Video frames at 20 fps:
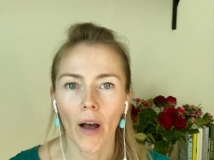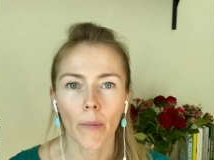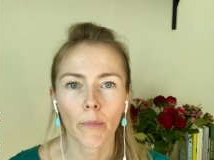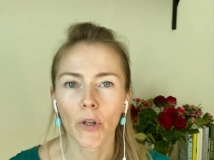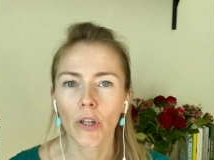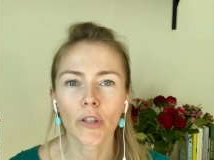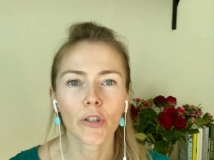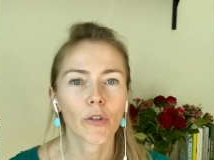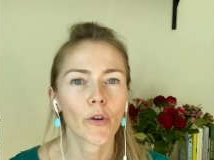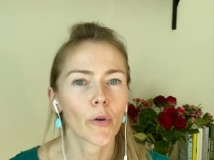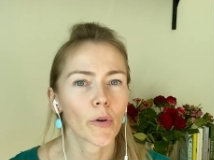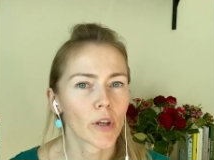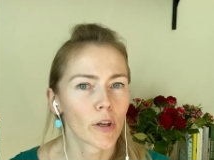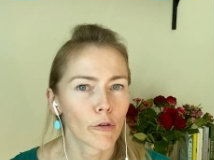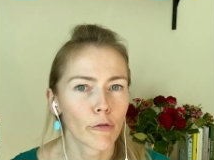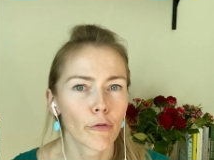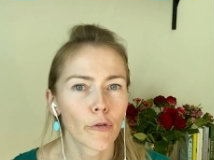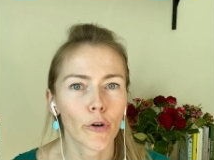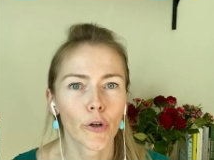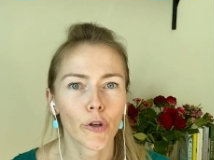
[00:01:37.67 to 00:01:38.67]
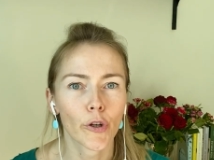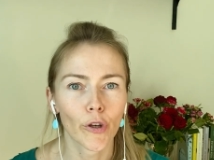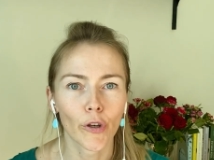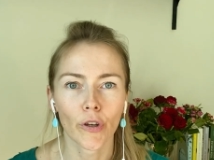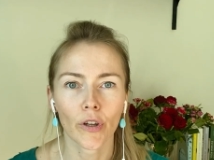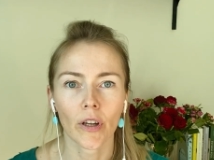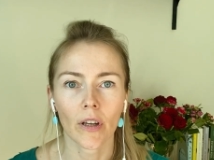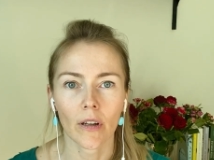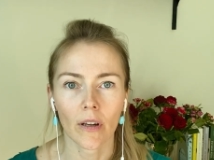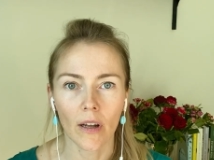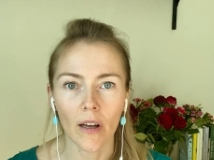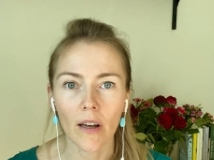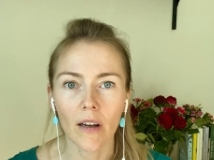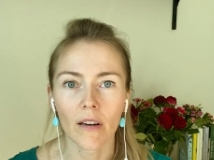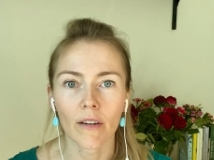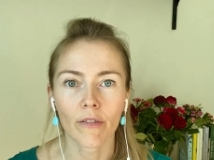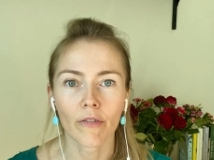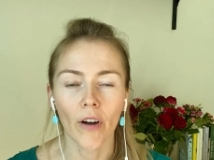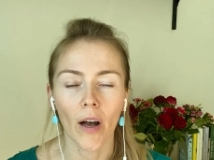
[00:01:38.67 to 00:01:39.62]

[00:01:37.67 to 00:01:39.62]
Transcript: I'm not going for good enough.